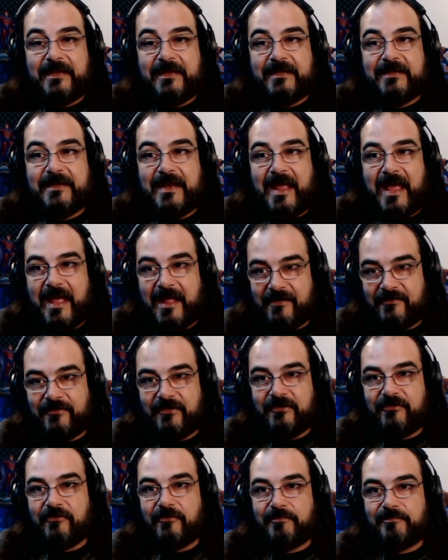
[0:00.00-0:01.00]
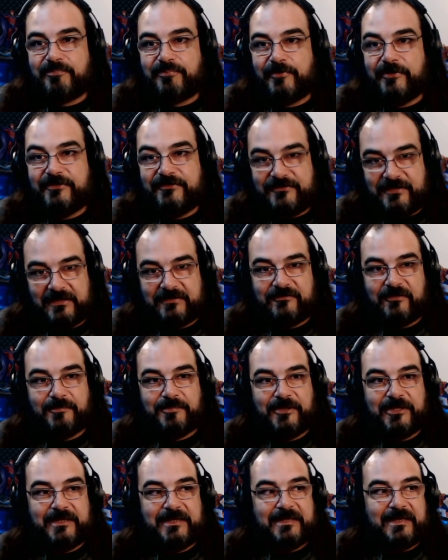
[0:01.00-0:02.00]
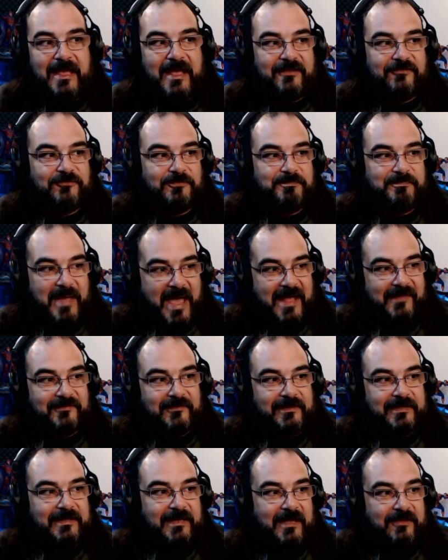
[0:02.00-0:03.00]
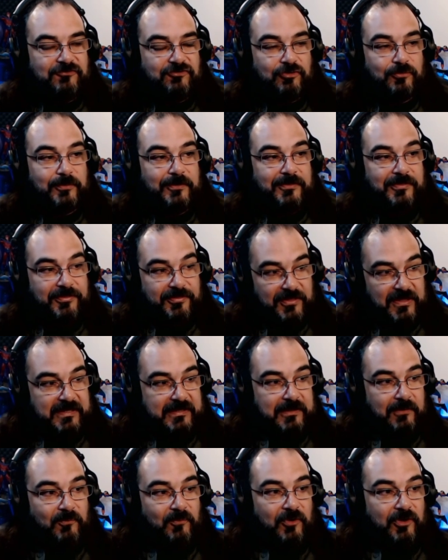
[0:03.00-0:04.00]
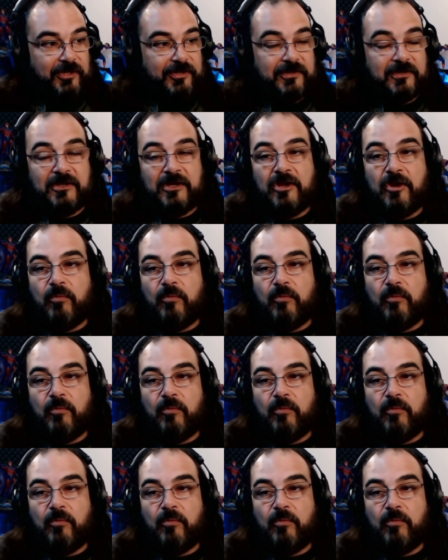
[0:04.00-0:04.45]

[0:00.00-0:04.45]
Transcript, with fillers: it ended predictably as badly as you would think it would